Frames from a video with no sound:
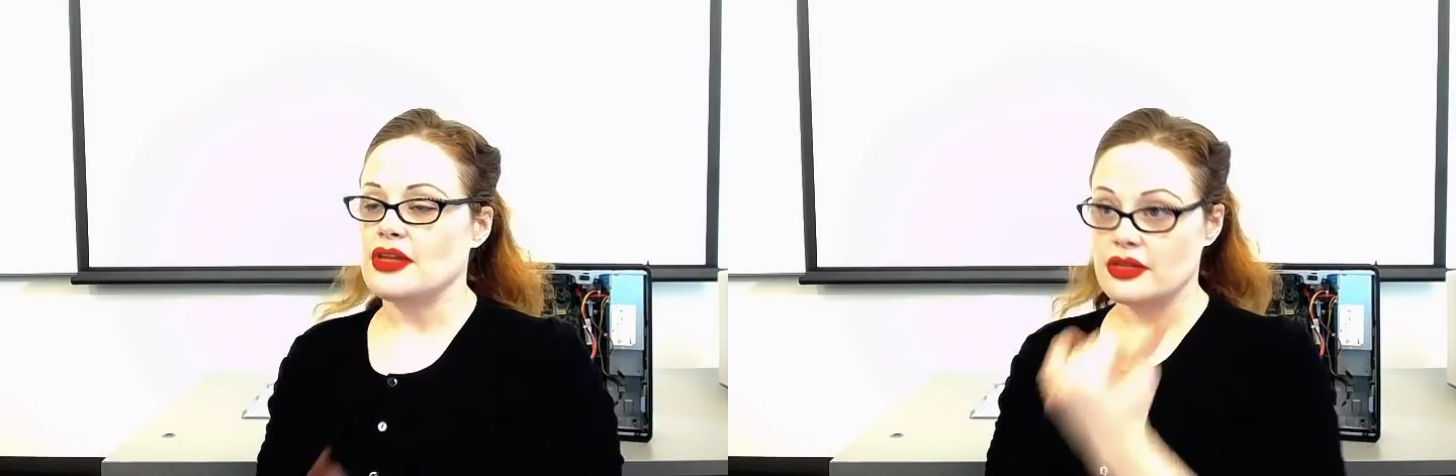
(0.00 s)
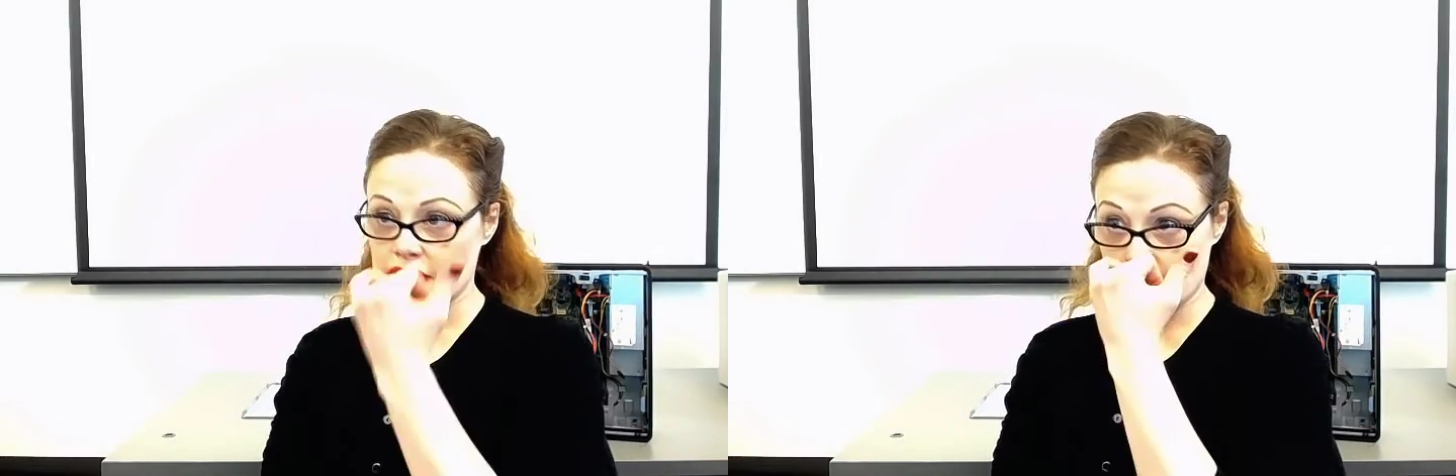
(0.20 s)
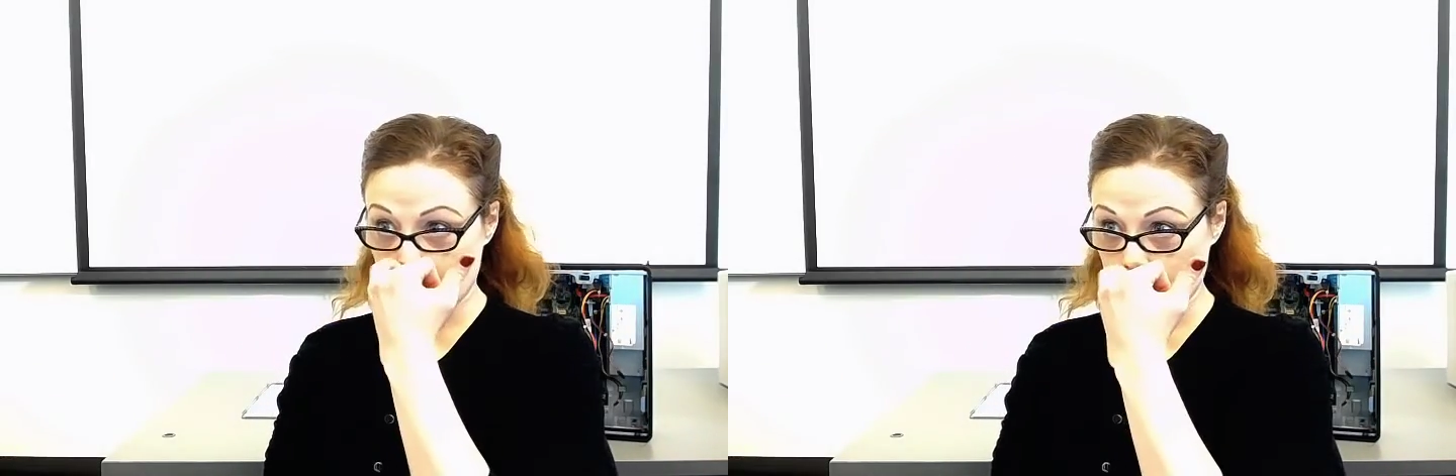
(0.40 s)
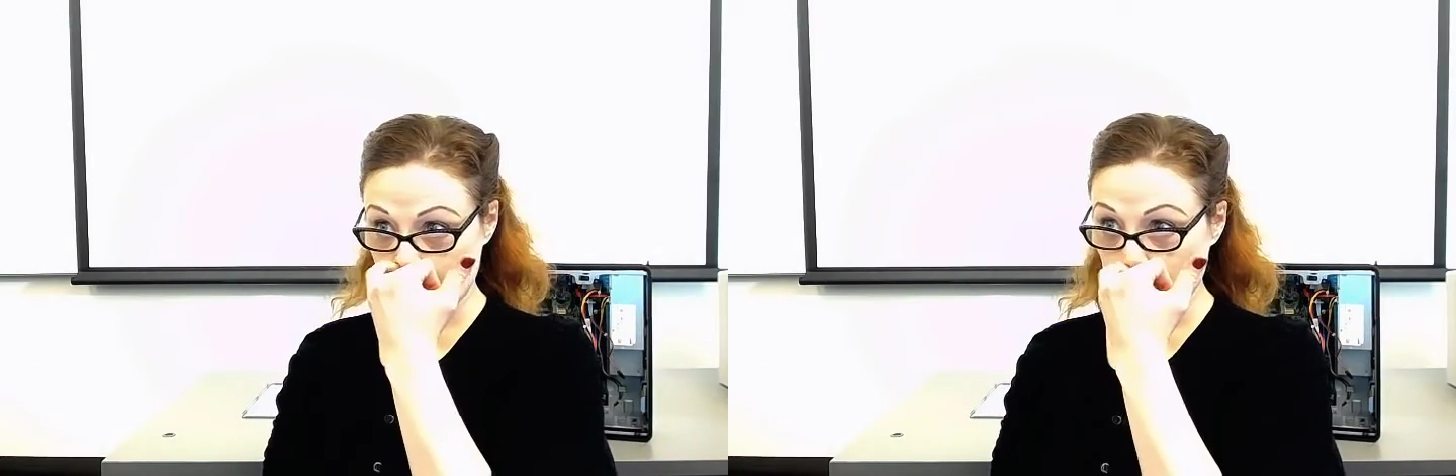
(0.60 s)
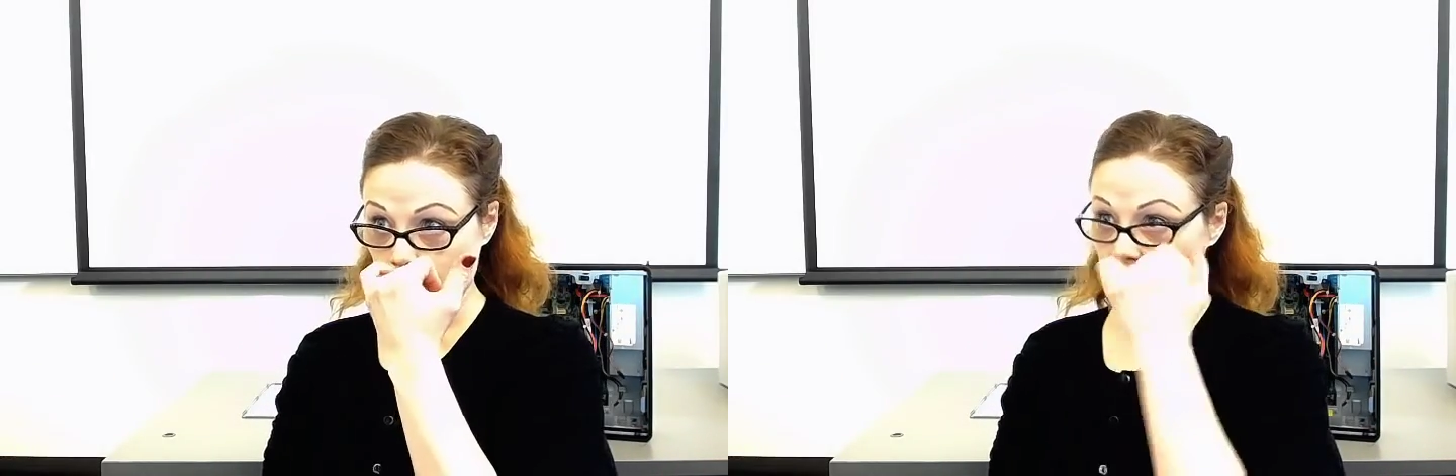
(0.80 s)
the inside of a
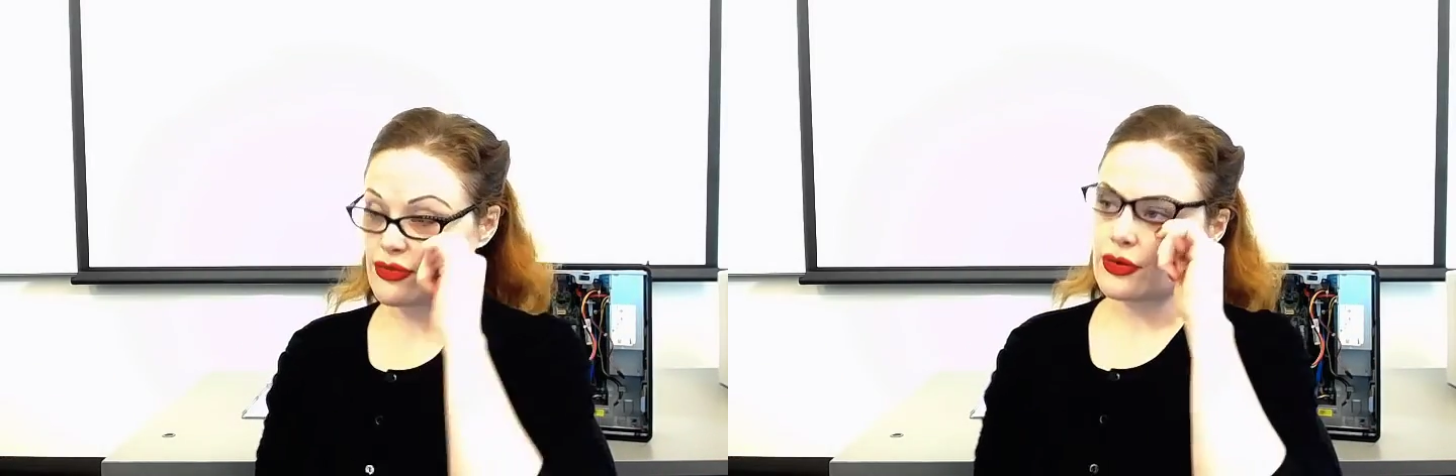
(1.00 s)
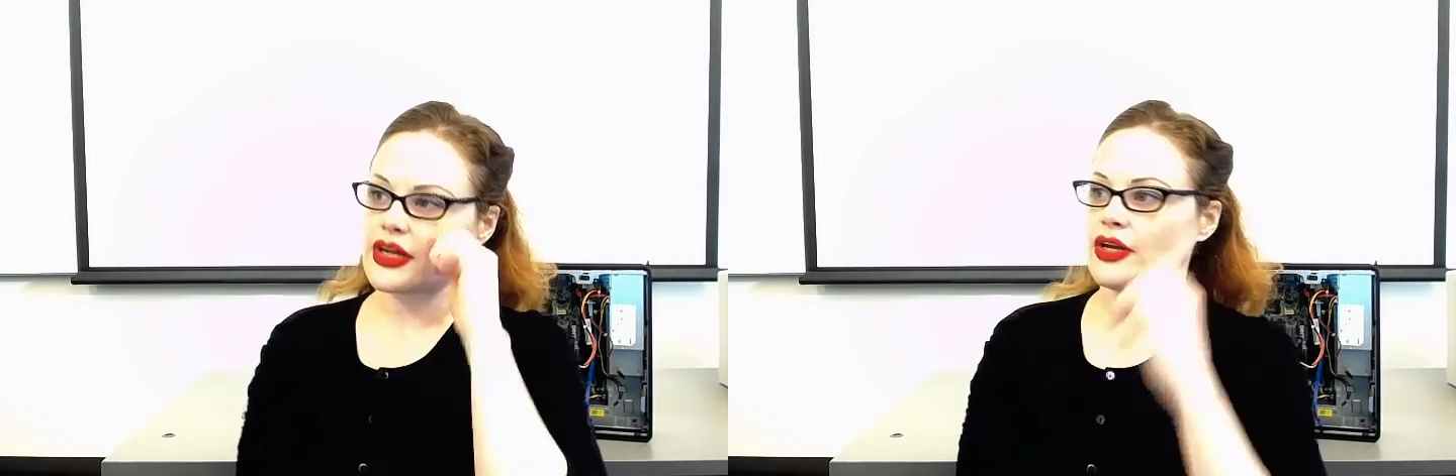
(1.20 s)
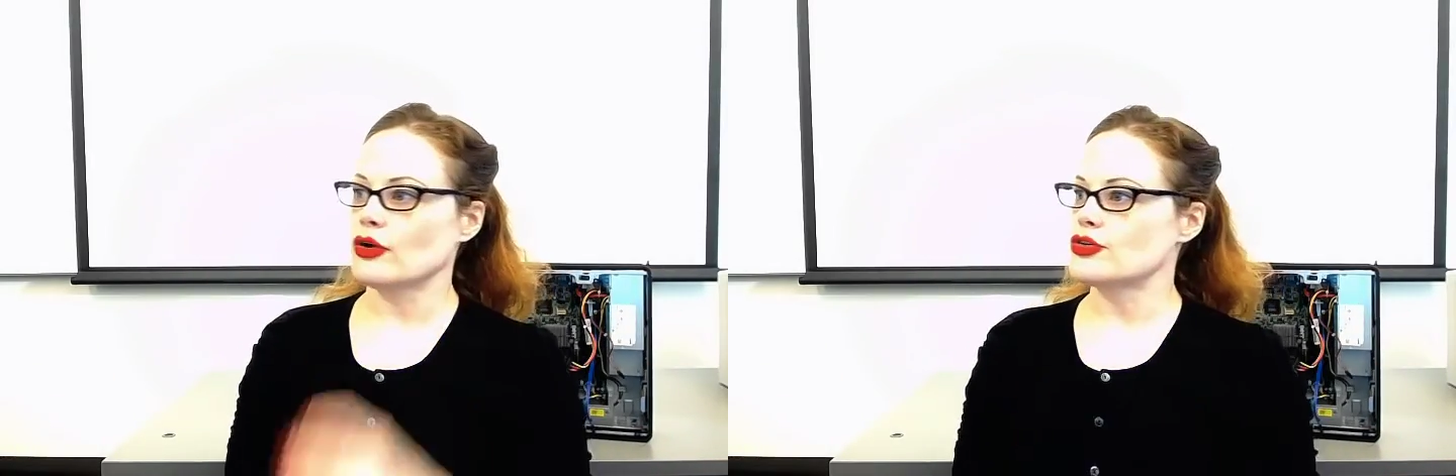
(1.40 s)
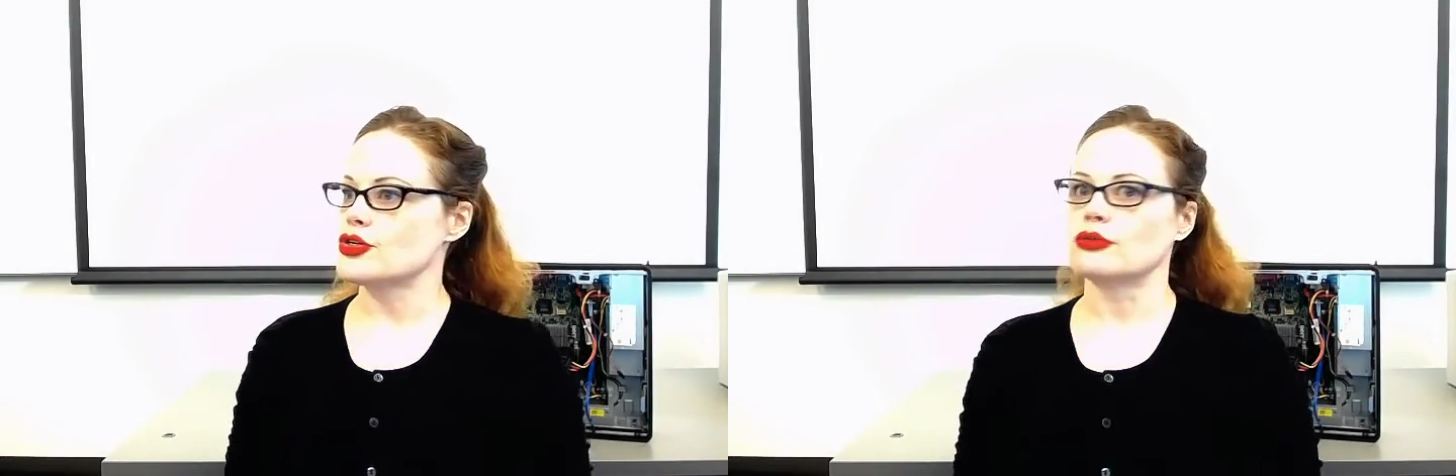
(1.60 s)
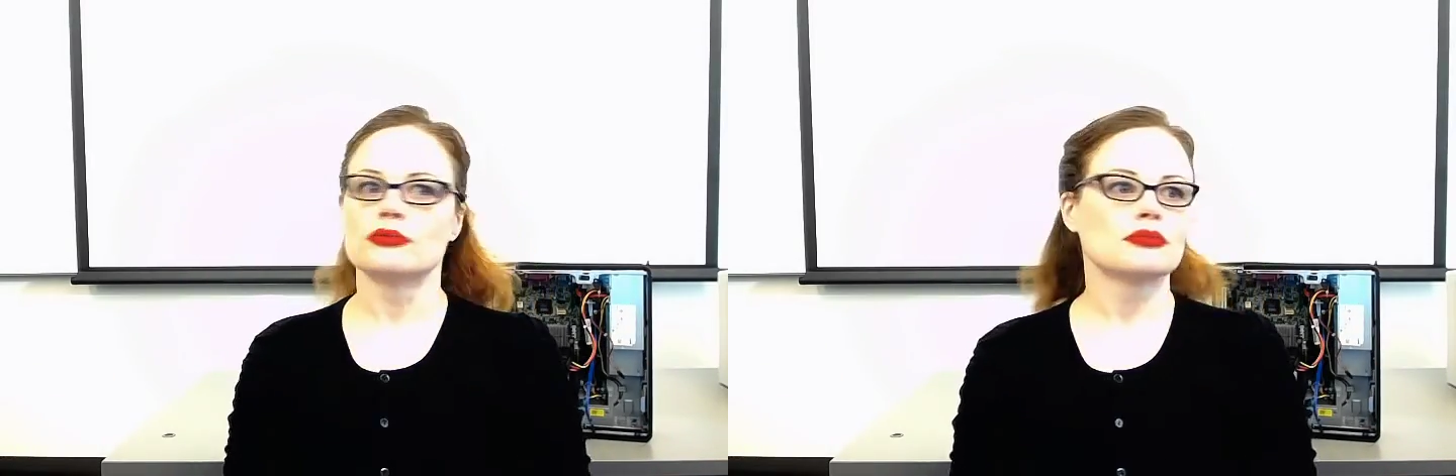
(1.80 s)
computer after a year or two?